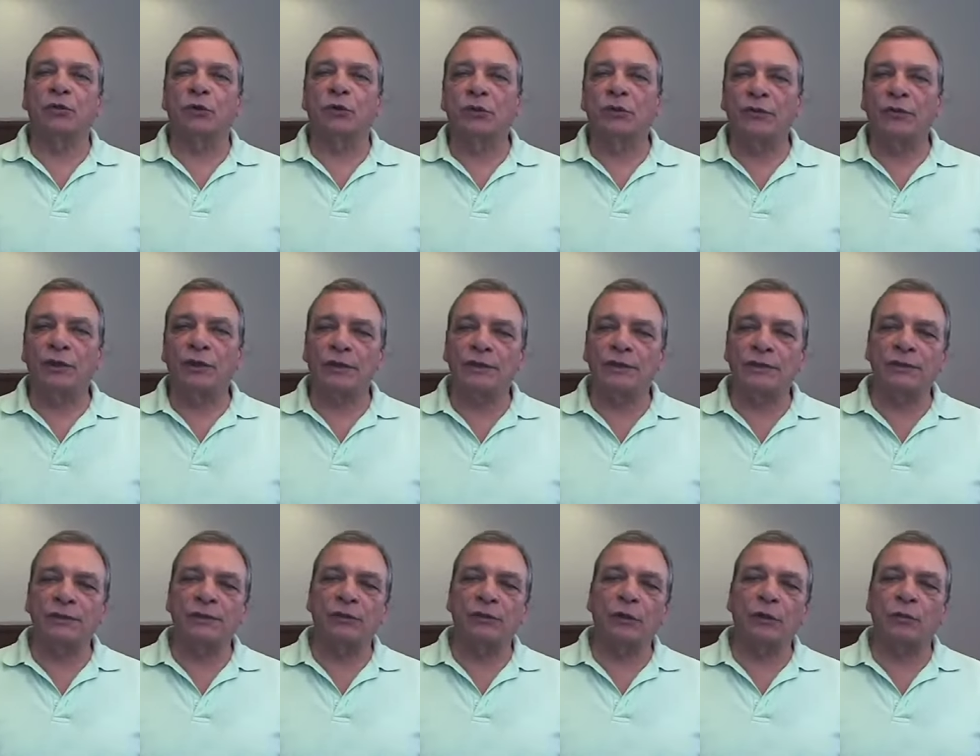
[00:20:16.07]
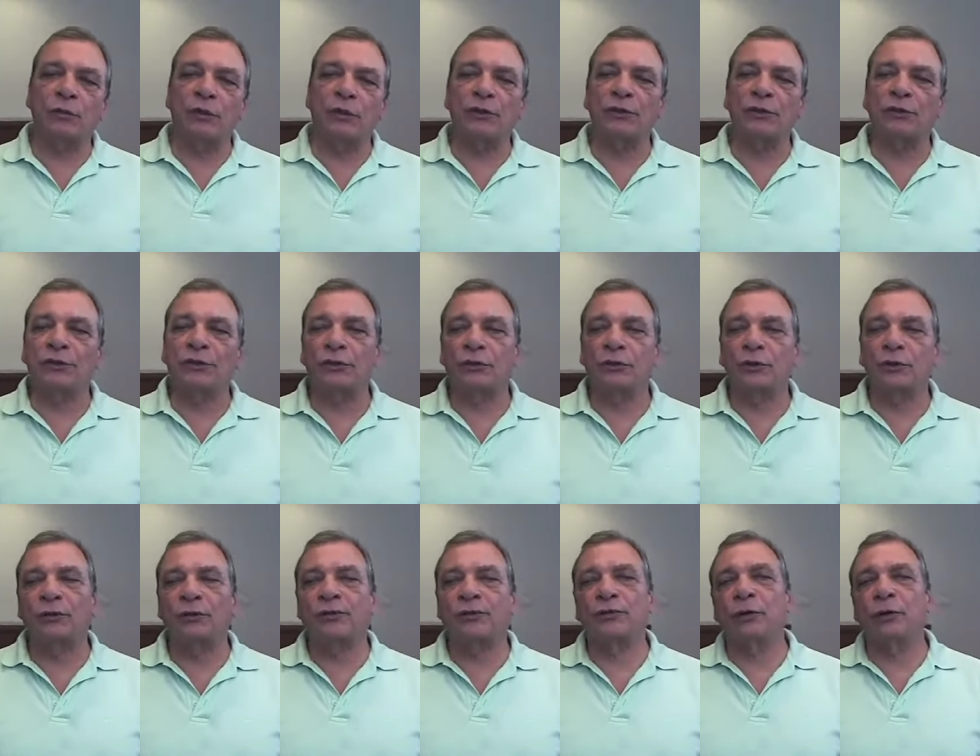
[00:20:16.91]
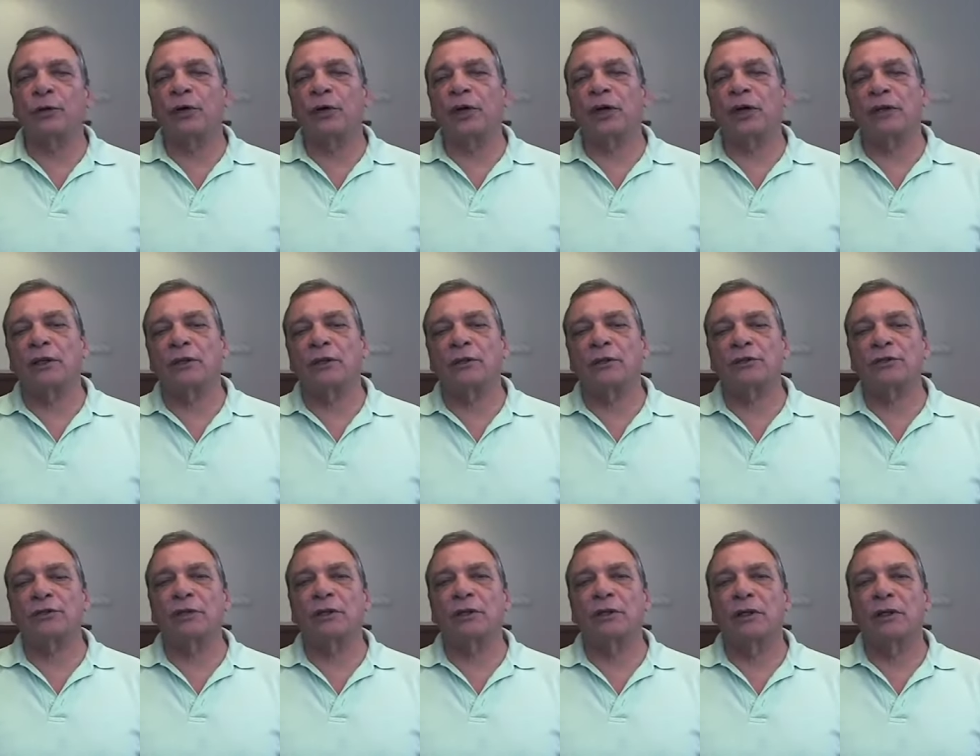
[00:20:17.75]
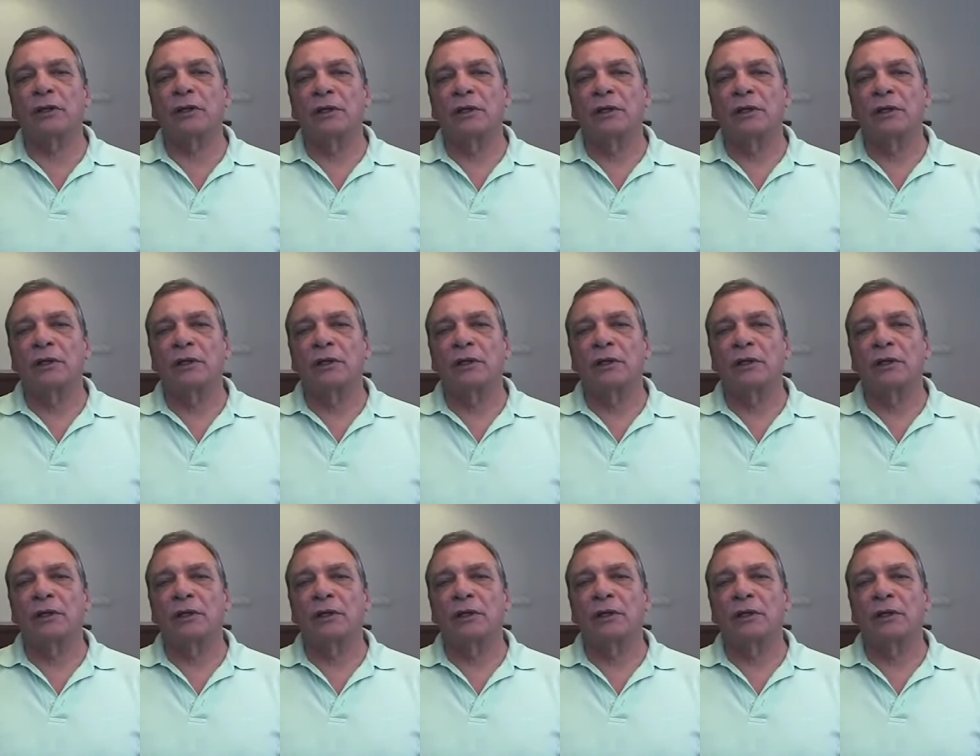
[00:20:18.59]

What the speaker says: to invest so much of your energy